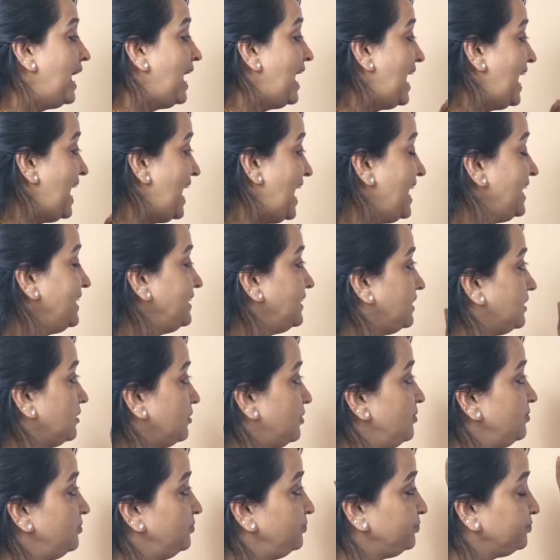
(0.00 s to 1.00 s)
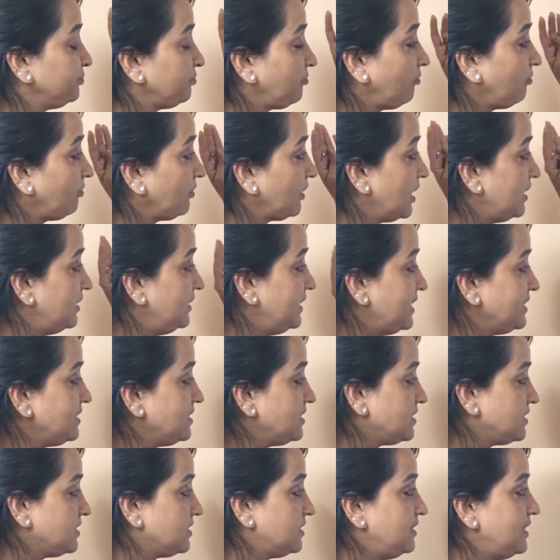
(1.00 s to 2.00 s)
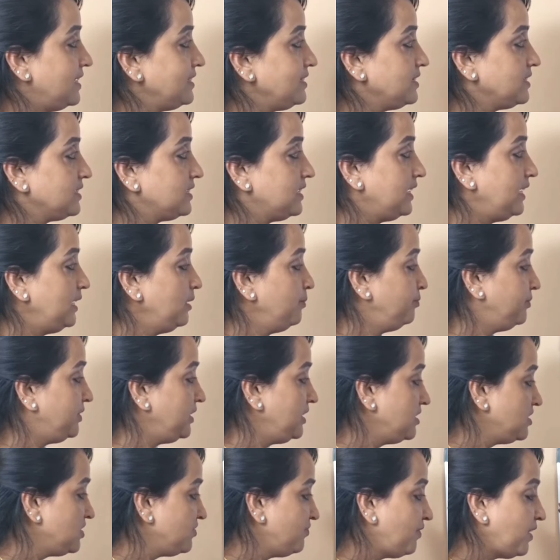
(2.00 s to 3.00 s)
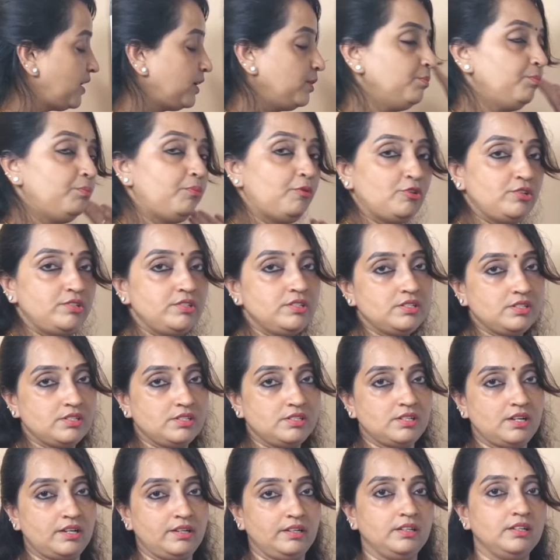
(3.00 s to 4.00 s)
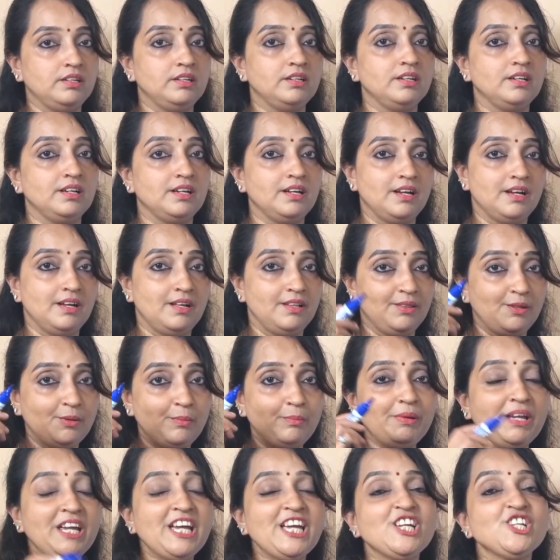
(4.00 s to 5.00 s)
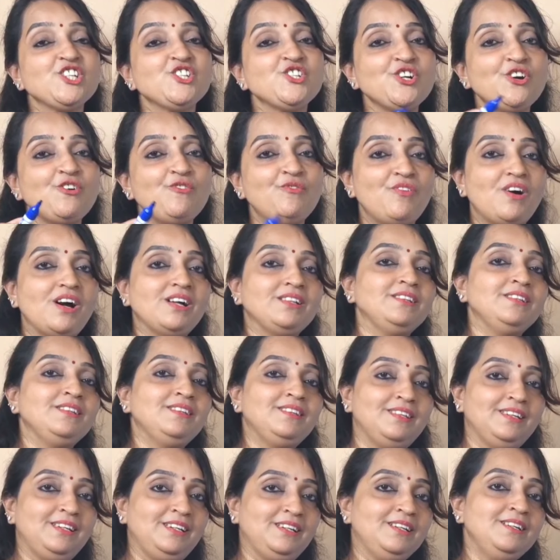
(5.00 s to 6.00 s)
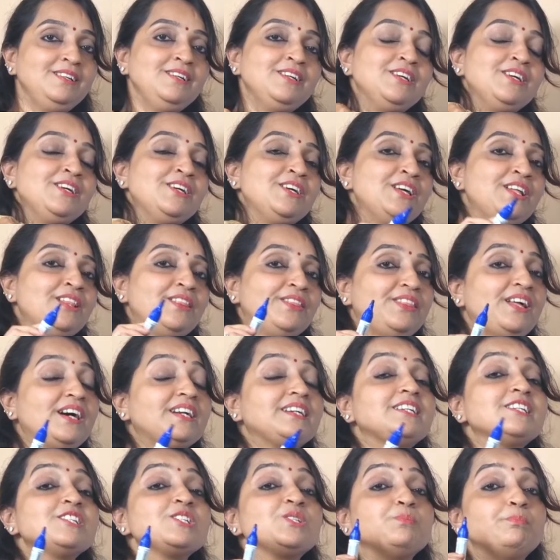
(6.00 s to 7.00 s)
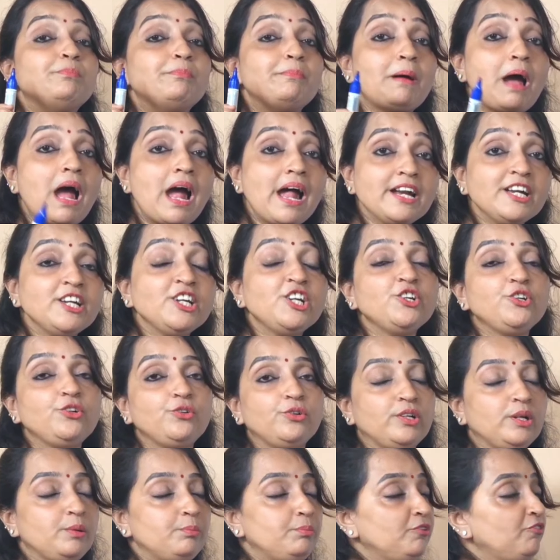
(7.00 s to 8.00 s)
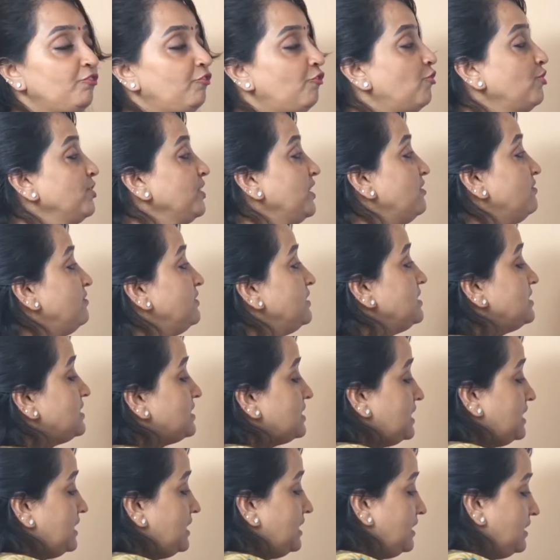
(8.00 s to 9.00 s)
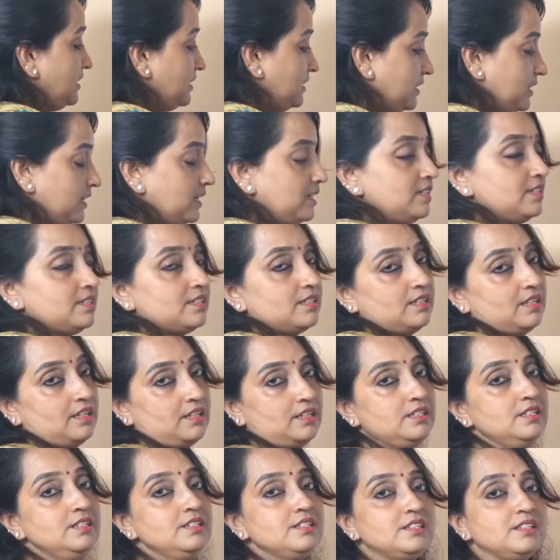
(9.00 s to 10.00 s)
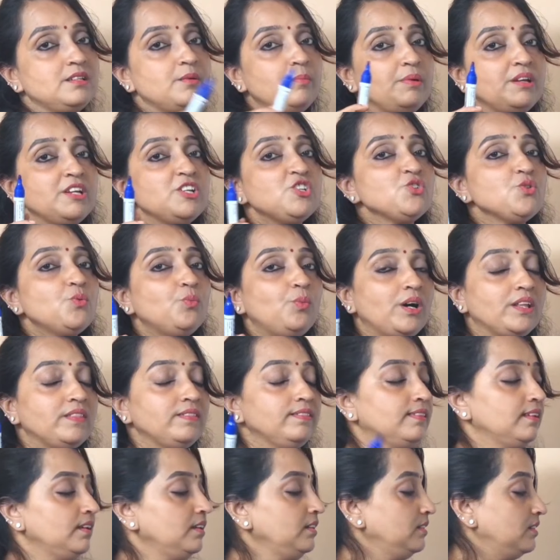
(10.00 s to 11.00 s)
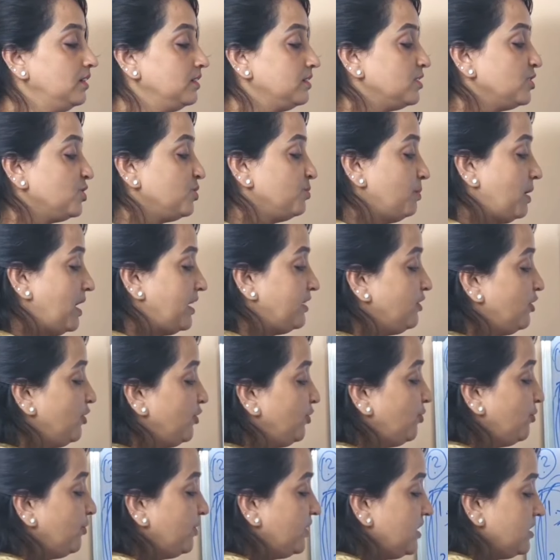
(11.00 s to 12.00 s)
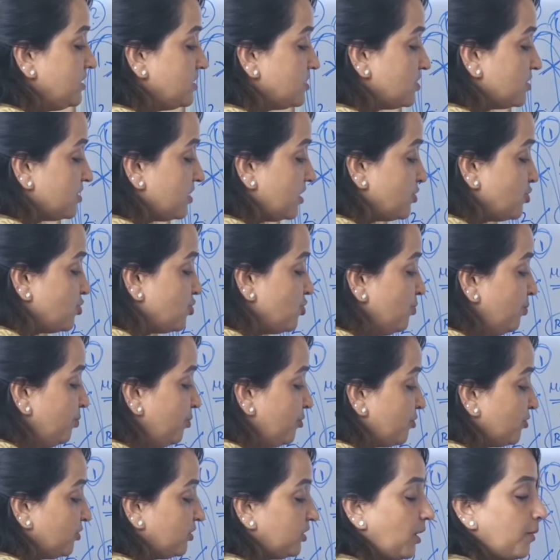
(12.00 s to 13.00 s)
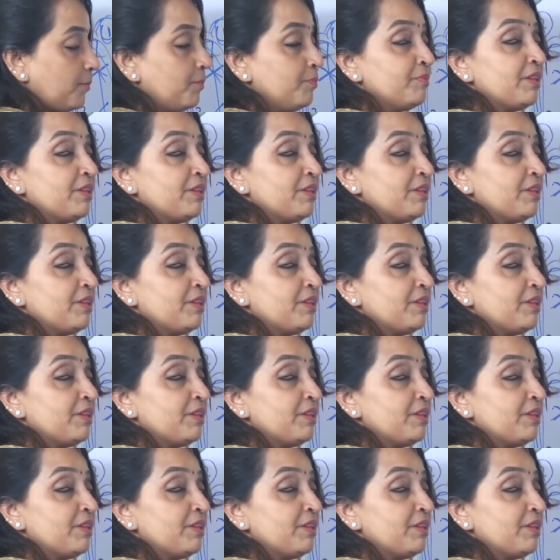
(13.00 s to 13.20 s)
And let's keep these 5 points aside. The major one thing that is mandatory before even seeing these things, the major one thing that is mandatory is Rajju Purta.